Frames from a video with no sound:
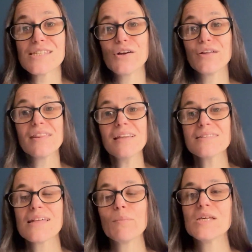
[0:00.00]
There are things
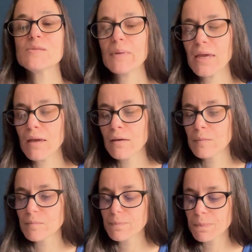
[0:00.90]
that must be
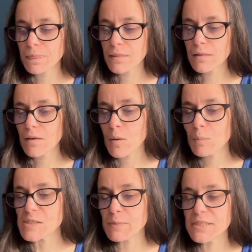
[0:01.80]

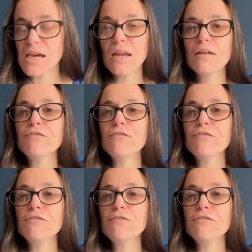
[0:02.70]
done